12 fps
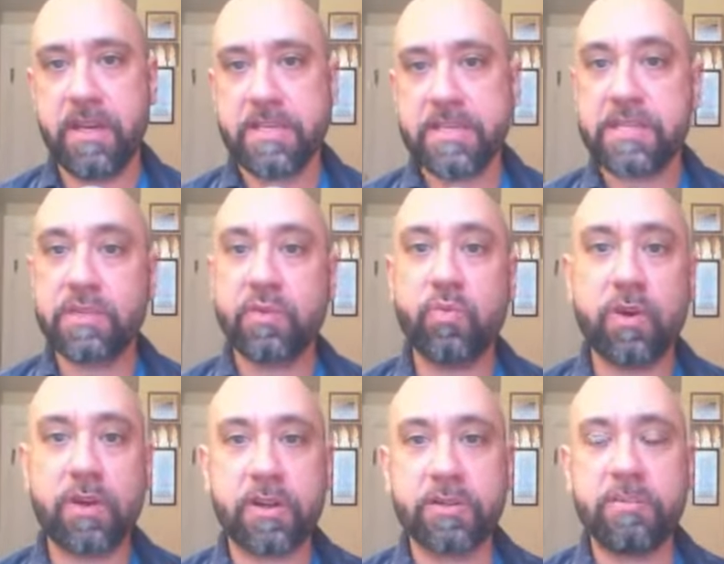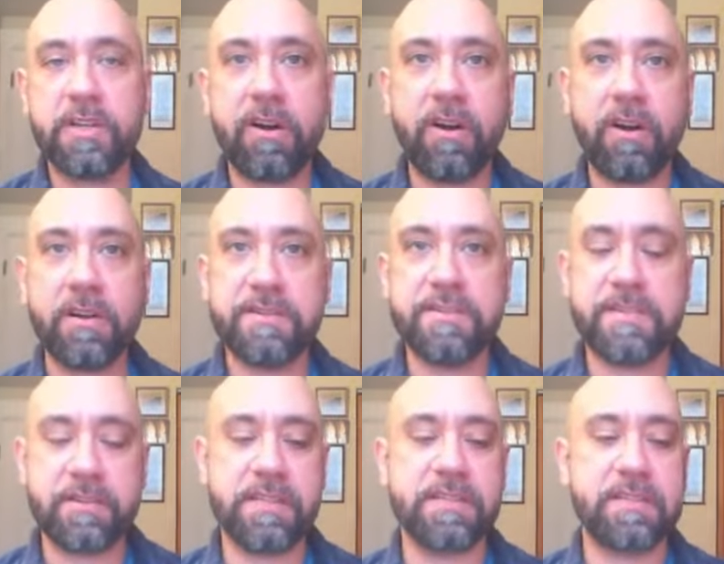still work because
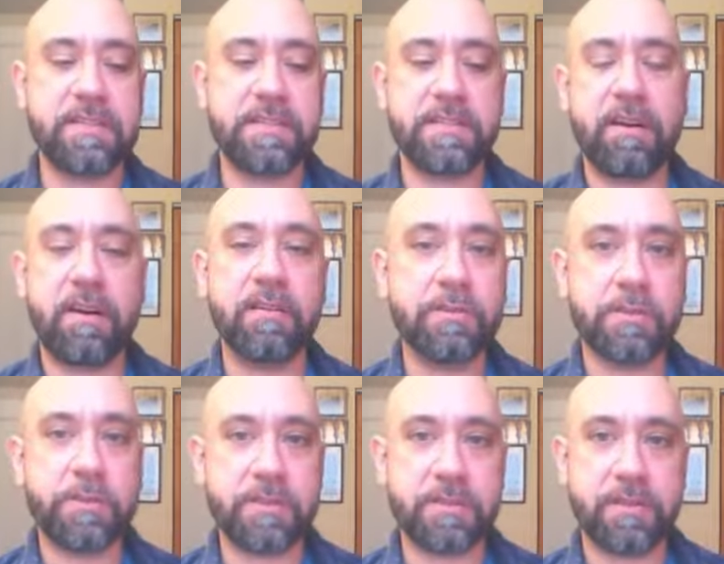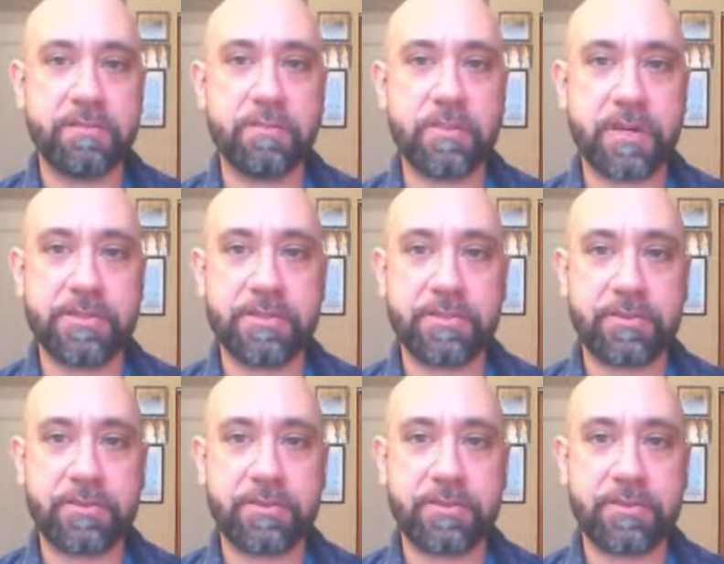there is this acknowledgement of a much